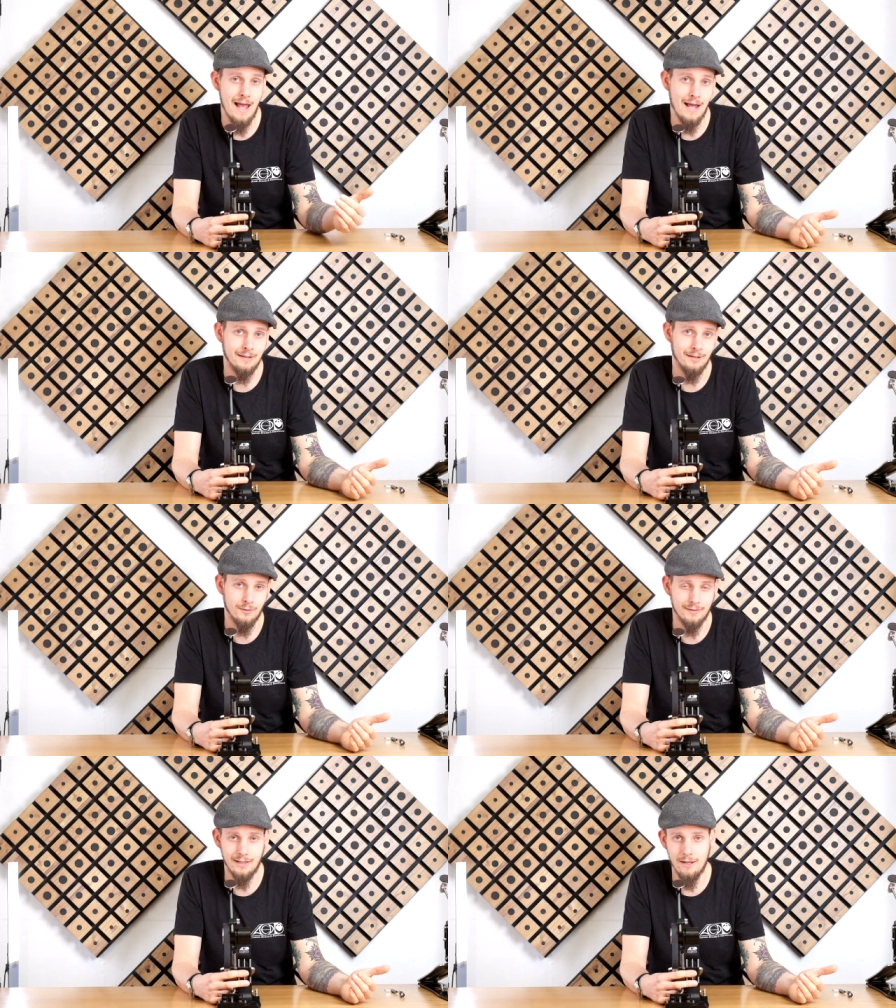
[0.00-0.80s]
and on
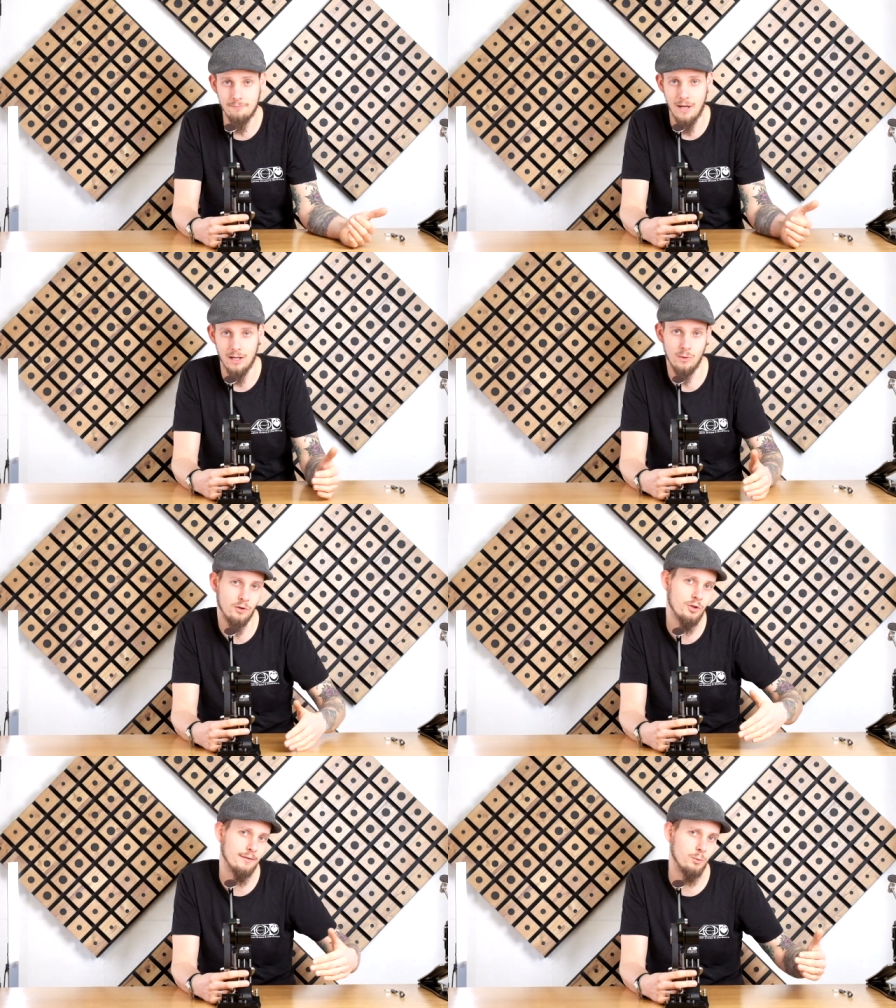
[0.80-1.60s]
the slave pedal
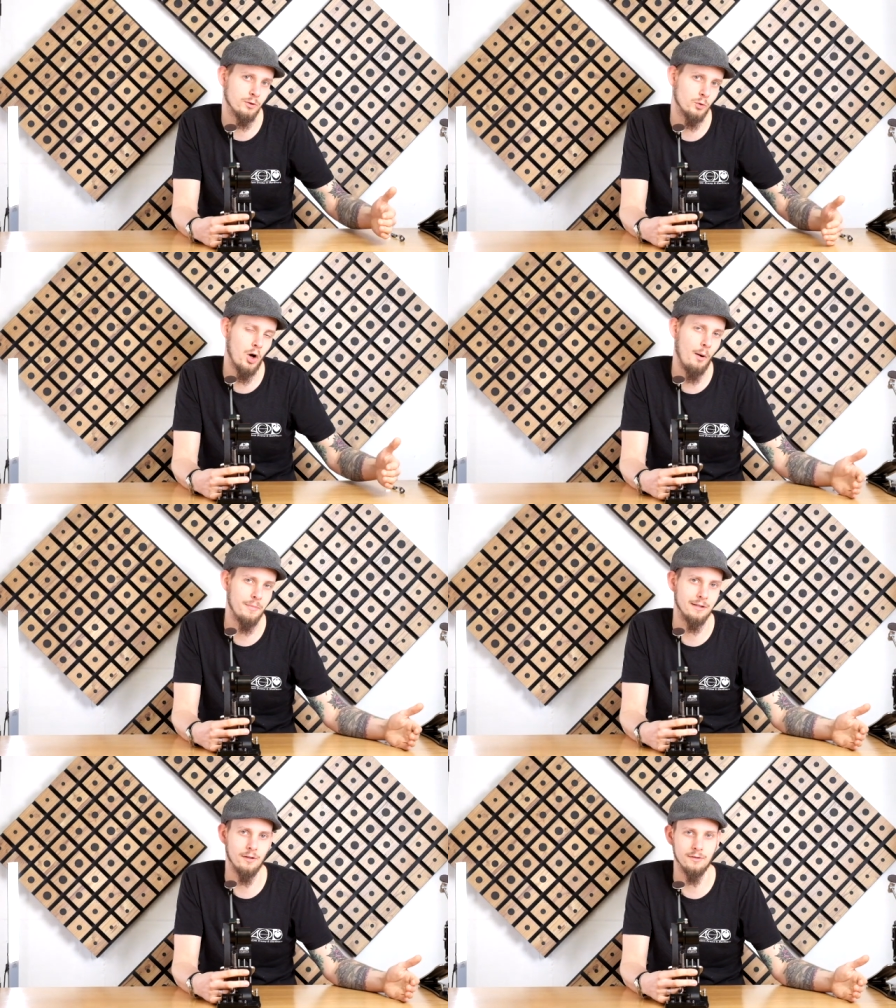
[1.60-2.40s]
and just want to
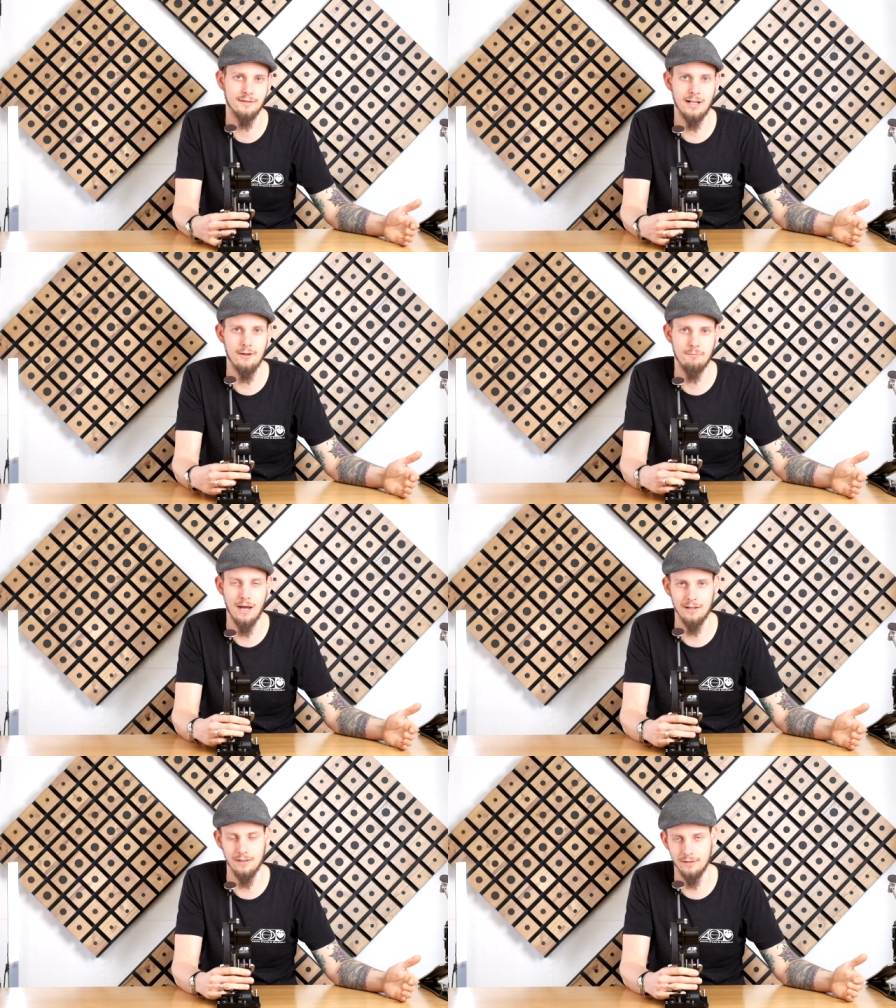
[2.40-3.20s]
copy it on the slave
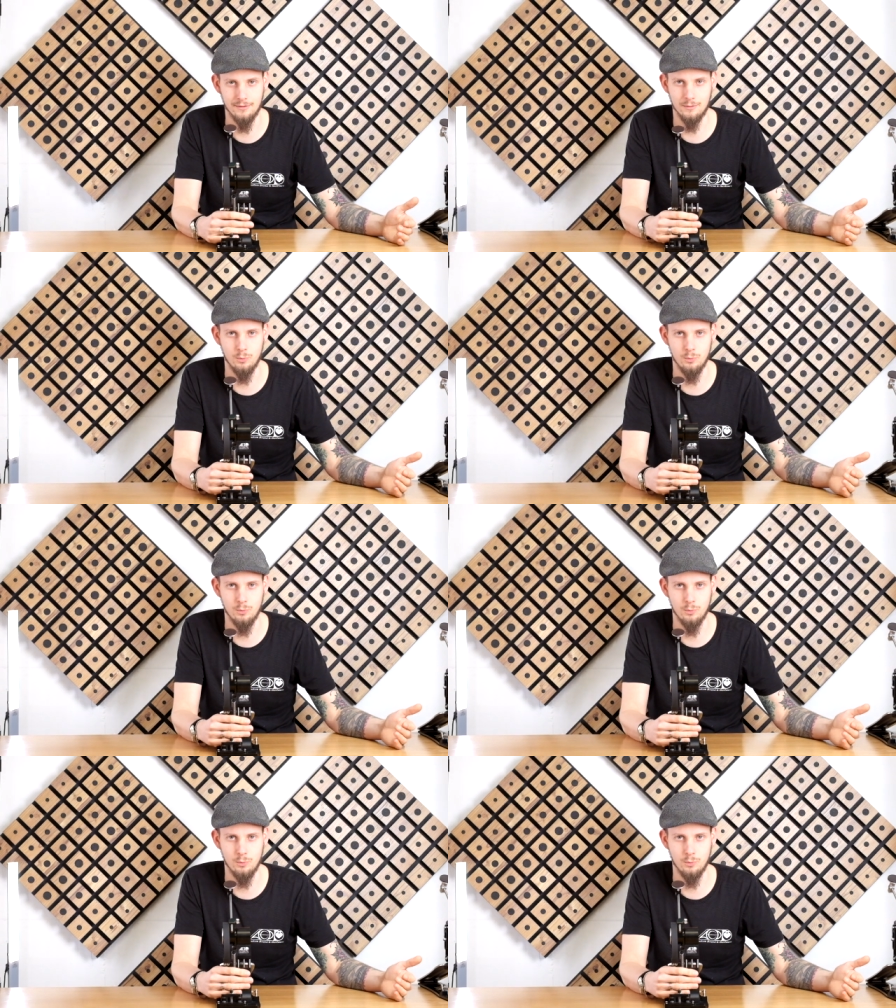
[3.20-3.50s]
pedal, it's